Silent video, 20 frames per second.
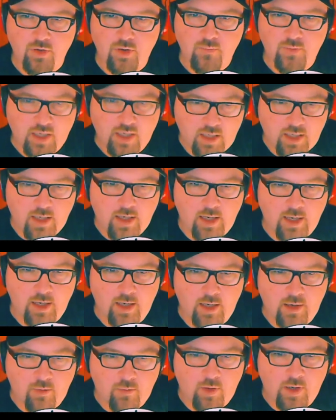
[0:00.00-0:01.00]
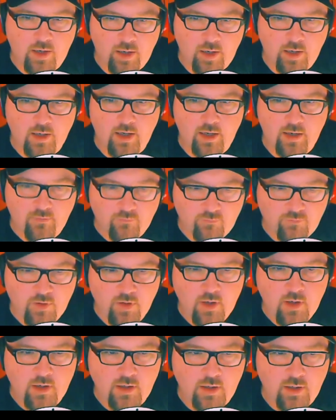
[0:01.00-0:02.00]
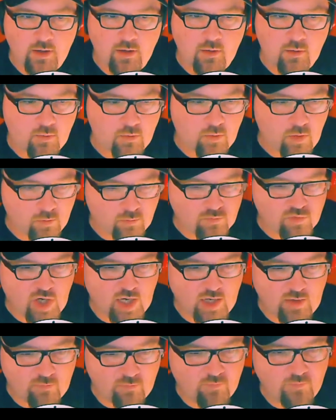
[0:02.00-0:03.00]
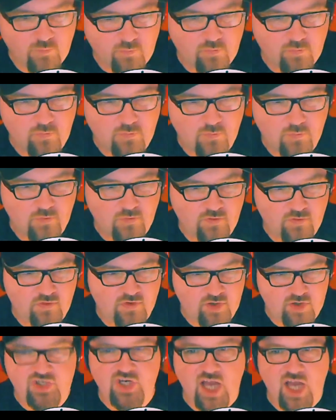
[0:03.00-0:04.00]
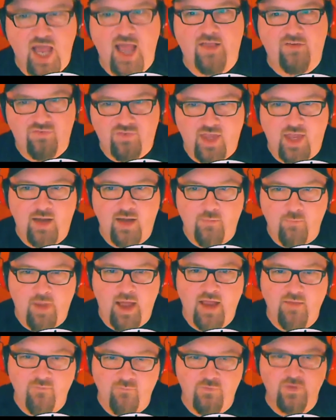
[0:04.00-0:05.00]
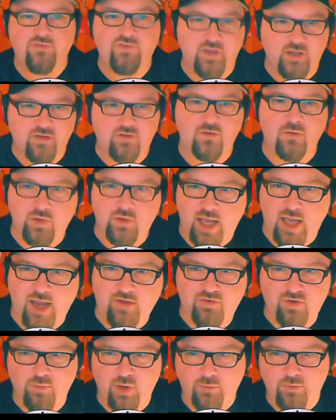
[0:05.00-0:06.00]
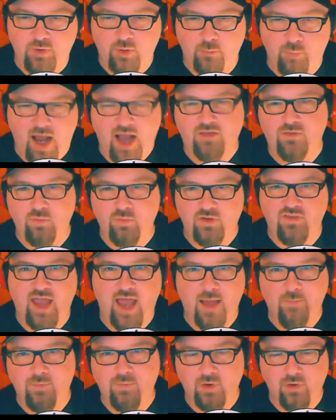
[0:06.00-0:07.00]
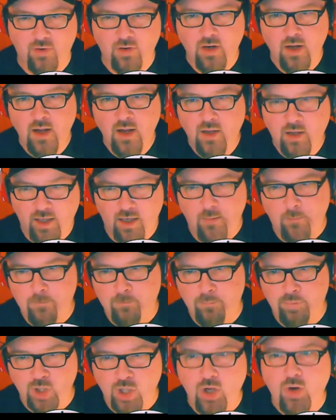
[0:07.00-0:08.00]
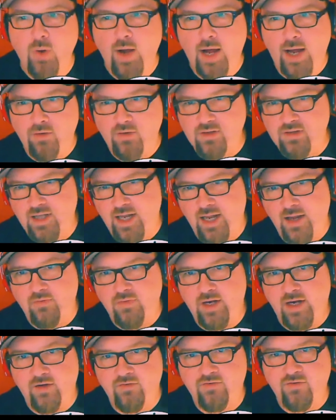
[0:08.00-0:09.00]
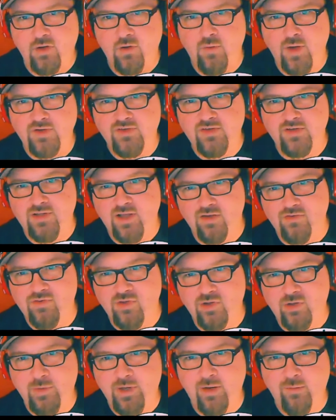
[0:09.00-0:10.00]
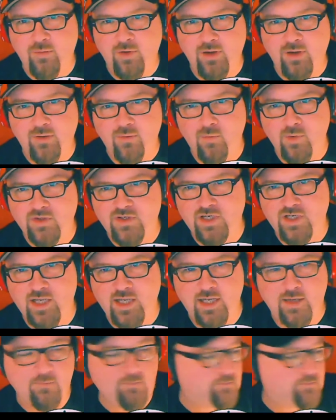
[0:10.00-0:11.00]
I mean, I don't want to kind of, you know, try to suggest that my visit to a gastropub could possibly tap your kind of blowout down there. So why don't you tell us a little bit about what you did?